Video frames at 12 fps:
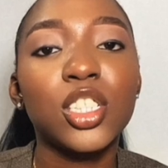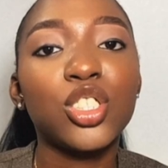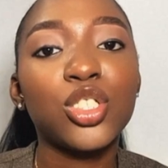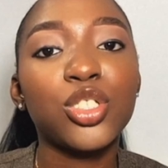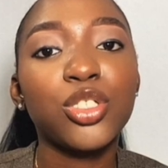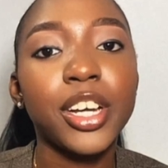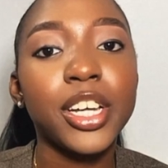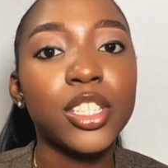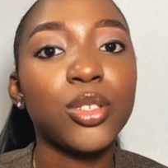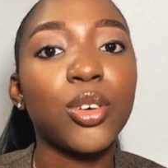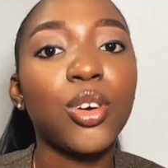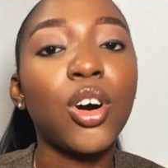trying
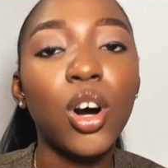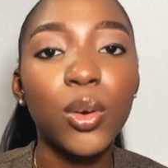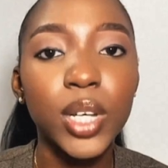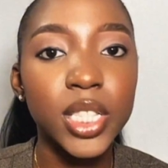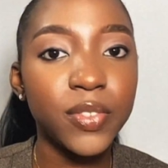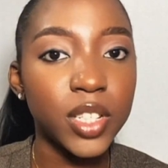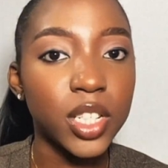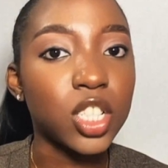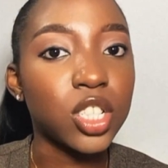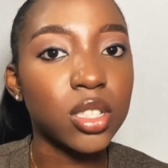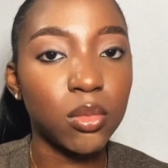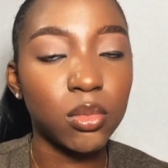to always finish
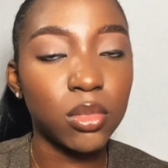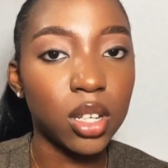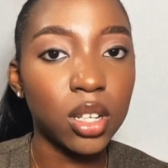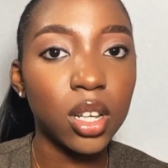something.